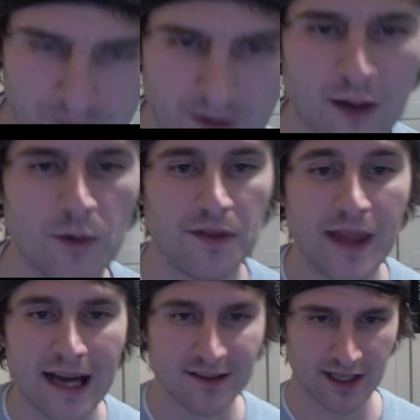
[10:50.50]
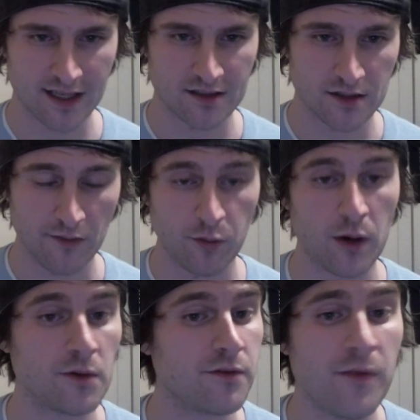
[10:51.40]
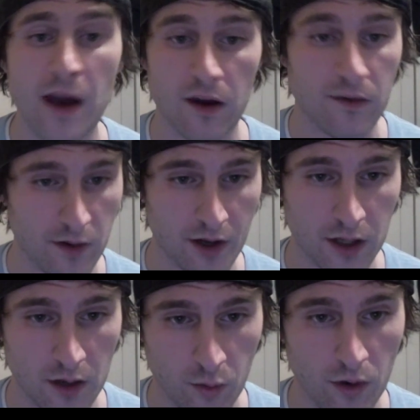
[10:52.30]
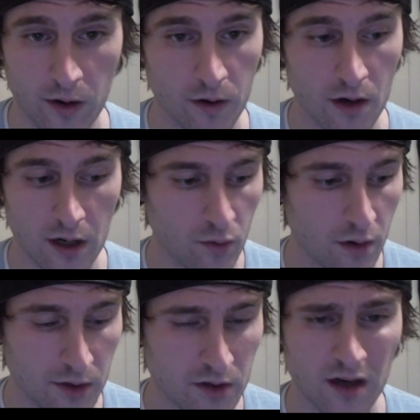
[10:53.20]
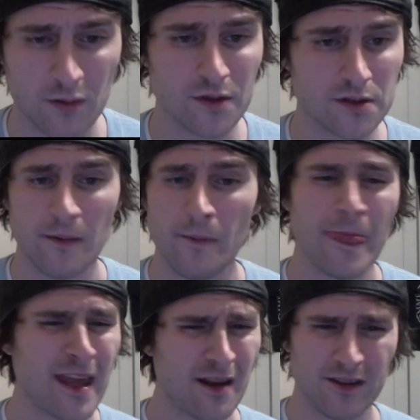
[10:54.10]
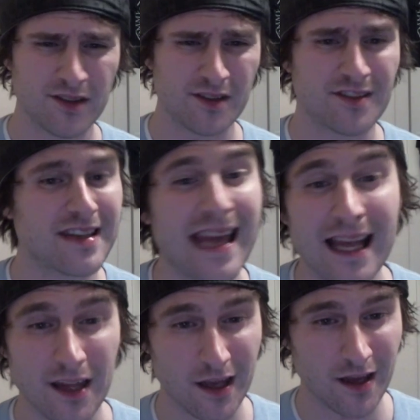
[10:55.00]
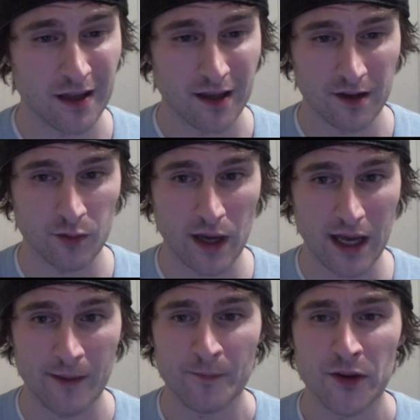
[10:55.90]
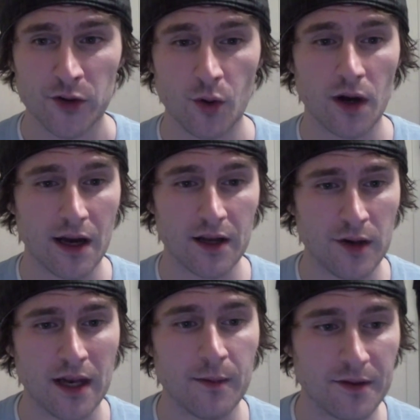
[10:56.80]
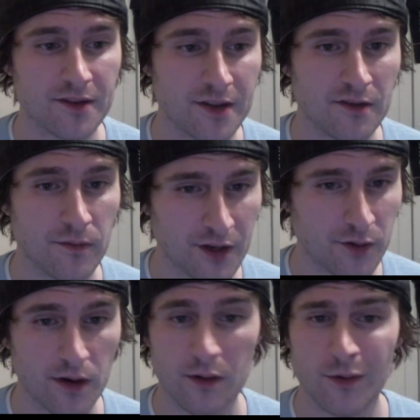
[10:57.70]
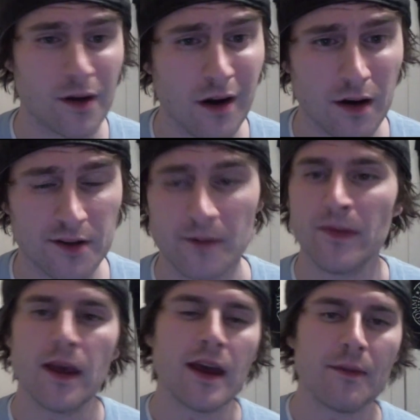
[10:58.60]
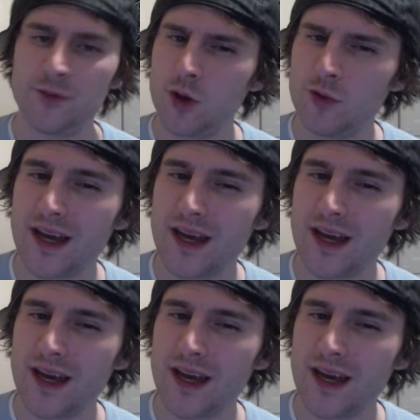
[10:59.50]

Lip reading: the fight with 9 seconds left when it was very, very clear Rory MacDonald was just sailing his way to a unanimous decision victory, regardless. 2